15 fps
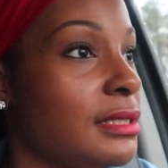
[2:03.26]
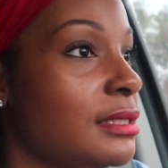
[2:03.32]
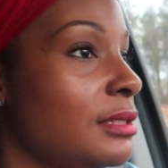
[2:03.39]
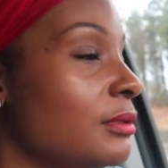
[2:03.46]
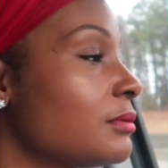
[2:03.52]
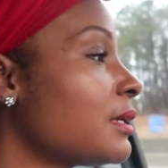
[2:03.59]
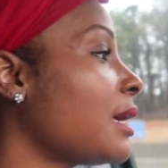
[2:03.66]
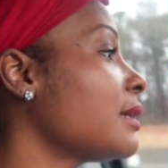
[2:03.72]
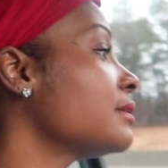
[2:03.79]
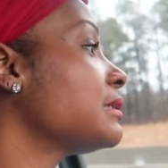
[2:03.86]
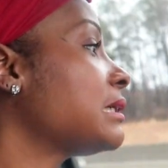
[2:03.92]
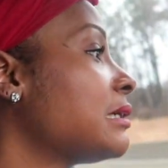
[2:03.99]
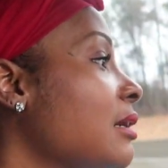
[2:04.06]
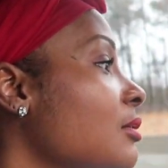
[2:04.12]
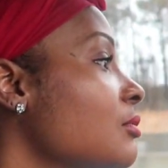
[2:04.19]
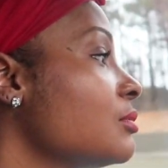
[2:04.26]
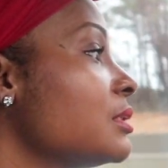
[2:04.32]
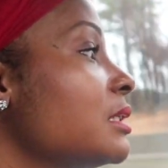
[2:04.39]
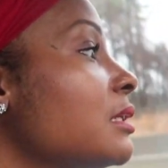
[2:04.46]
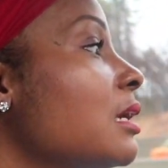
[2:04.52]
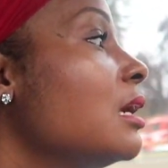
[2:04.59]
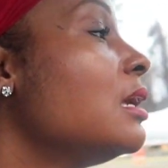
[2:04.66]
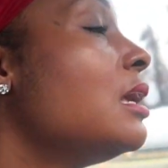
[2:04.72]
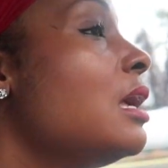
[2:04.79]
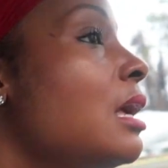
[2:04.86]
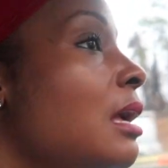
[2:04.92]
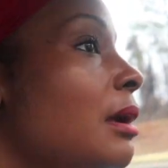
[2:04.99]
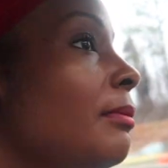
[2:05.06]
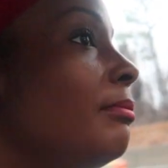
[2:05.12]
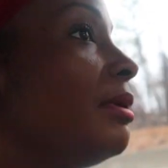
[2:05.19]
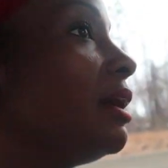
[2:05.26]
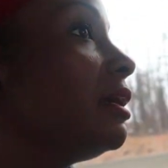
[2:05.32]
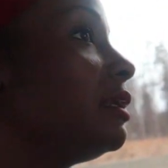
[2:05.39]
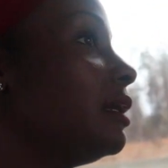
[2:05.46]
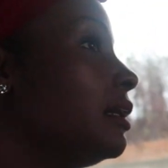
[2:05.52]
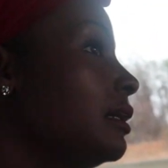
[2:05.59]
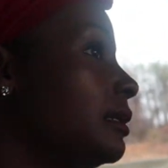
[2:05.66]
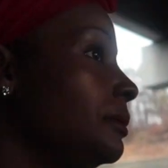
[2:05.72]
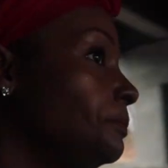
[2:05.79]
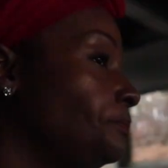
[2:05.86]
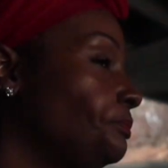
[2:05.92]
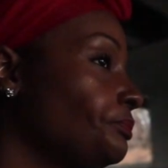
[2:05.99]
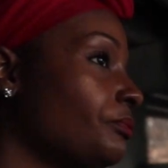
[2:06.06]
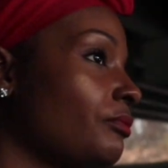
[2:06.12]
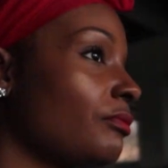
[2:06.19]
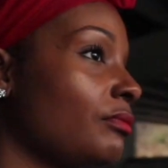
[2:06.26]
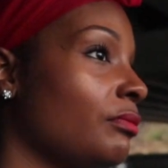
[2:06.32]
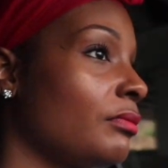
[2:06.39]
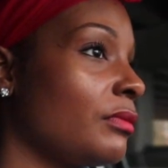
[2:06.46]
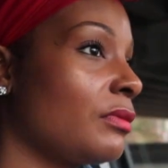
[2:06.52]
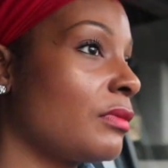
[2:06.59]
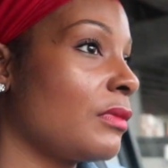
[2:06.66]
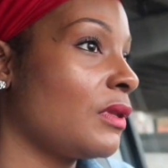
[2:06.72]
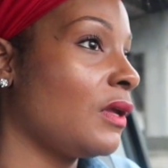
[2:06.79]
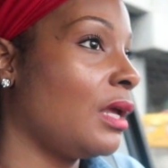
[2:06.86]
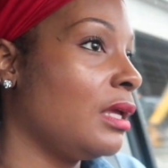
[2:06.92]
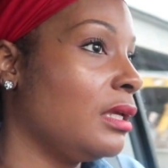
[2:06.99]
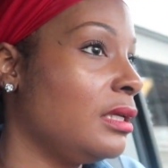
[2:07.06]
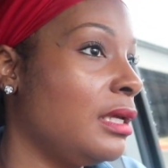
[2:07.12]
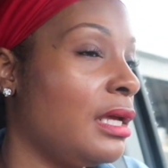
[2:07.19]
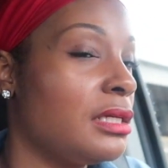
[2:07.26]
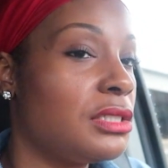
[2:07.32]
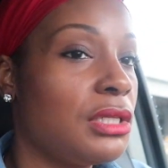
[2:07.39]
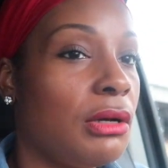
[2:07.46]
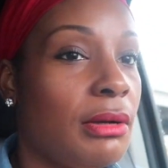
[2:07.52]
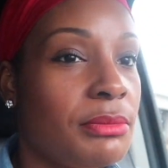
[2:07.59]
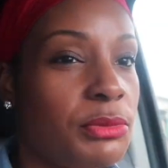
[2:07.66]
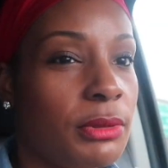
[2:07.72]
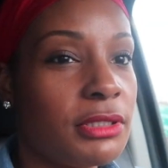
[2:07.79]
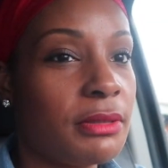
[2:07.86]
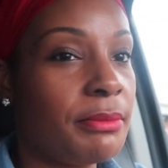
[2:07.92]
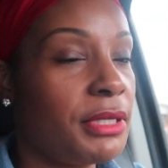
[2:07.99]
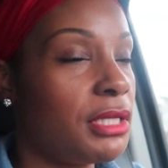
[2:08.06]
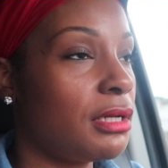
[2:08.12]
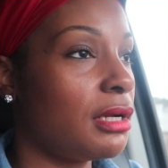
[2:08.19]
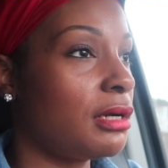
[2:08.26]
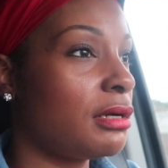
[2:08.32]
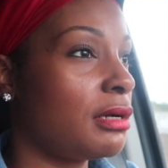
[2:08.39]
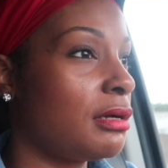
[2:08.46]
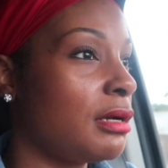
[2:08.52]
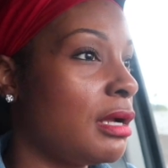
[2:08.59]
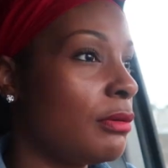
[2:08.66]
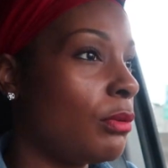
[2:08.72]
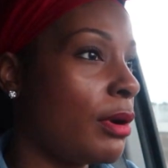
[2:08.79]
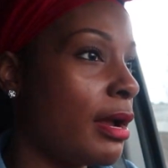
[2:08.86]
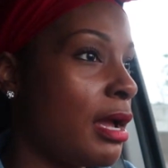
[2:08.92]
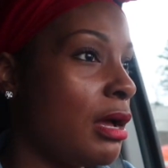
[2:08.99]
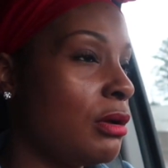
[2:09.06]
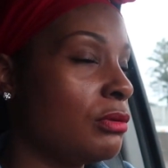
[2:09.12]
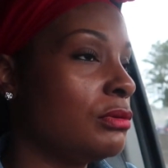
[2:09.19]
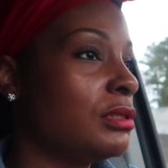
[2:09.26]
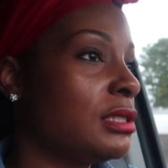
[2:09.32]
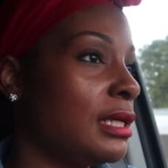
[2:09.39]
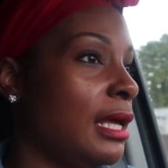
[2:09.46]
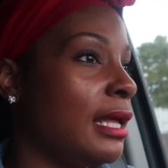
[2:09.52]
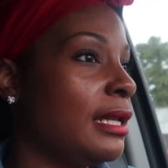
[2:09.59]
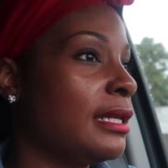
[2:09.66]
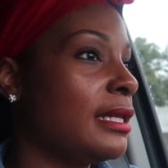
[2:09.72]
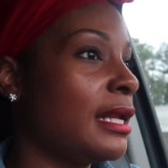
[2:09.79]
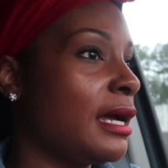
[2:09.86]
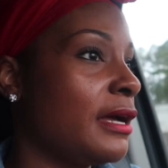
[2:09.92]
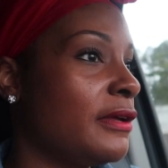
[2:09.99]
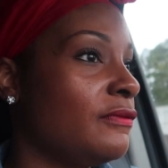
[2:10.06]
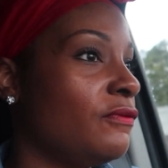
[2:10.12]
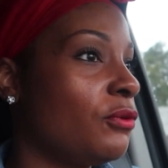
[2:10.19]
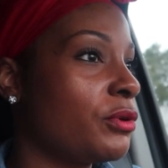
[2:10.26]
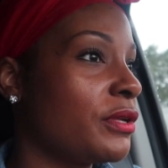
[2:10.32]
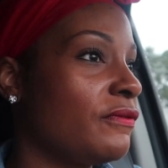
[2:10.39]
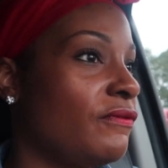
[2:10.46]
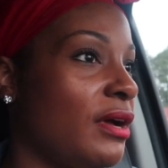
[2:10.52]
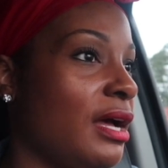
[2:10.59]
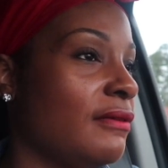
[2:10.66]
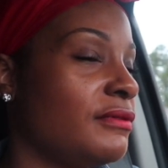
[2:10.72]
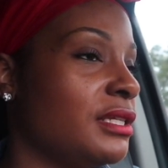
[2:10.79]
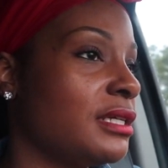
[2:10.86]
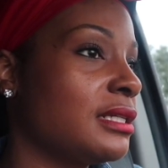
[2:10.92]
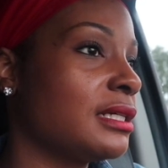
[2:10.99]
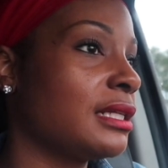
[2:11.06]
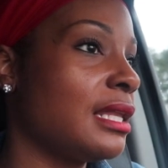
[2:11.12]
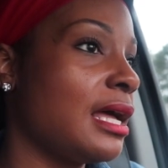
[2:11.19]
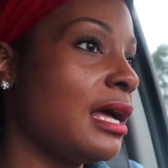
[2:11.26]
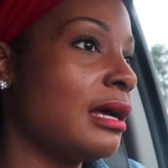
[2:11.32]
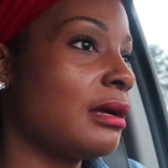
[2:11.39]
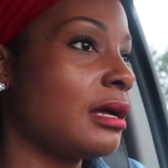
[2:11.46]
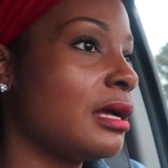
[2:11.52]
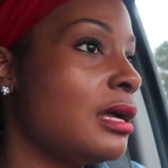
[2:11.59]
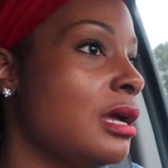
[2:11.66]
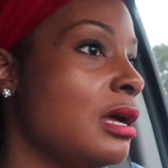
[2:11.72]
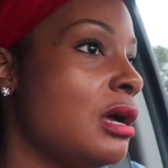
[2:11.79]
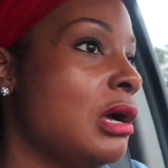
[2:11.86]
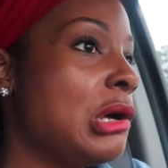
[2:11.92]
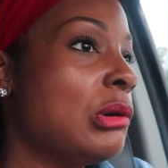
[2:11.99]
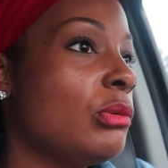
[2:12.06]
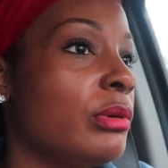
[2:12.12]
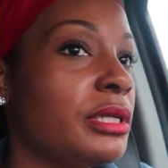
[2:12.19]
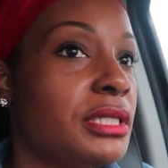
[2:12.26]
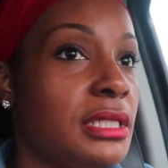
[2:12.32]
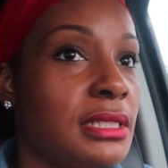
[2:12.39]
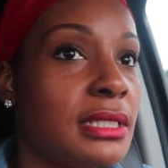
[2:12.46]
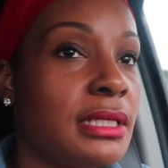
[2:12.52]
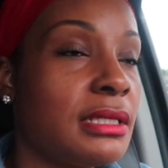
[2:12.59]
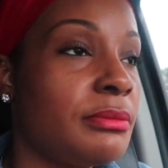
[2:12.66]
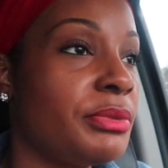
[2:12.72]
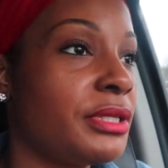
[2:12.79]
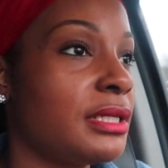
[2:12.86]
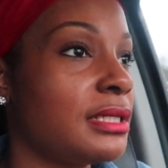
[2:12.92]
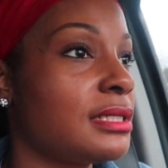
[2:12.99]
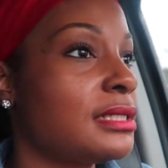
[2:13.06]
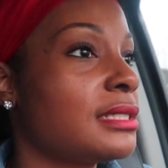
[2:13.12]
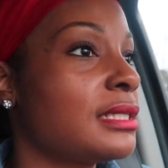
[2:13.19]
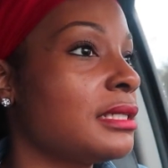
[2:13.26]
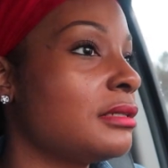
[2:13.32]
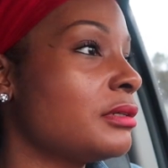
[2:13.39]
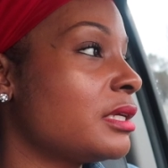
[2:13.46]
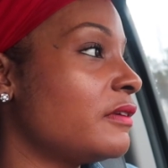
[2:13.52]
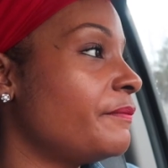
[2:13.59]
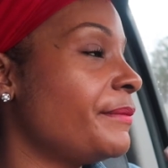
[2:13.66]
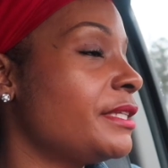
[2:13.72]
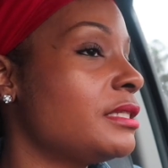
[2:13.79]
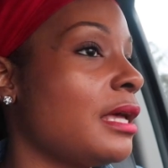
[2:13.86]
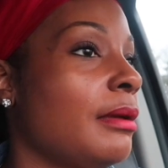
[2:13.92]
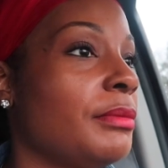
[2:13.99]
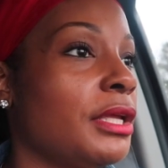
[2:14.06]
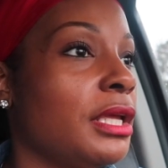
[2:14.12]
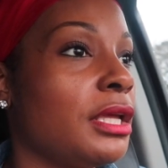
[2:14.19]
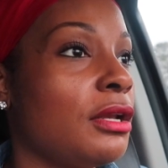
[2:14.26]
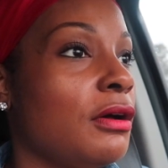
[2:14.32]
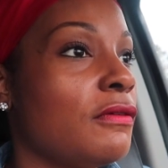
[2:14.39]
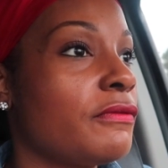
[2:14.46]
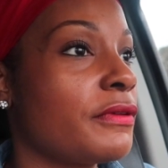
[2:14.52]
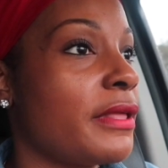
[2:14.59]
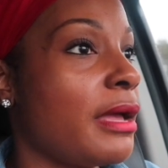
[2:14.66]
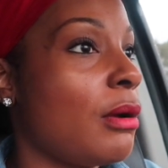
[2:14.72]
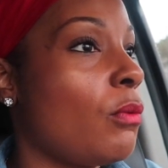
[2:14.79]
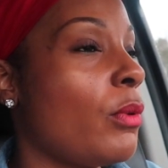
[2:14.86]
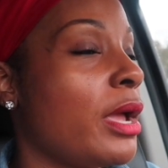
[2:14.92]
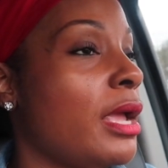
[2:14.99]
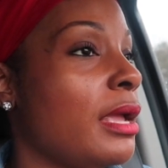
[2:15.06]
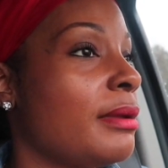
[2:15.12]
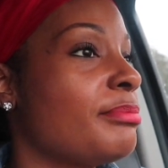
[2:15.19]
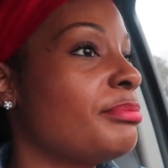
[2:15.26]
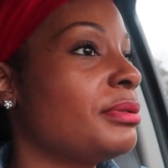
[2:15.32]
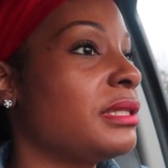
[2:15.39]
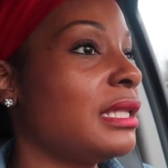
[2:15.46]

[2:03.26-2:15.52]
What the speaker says: It's so nice and cozy. But yeah, so I'm supposed to meet her around 9:45, 10 o'clock, which is good because it'll give me time to get over that way.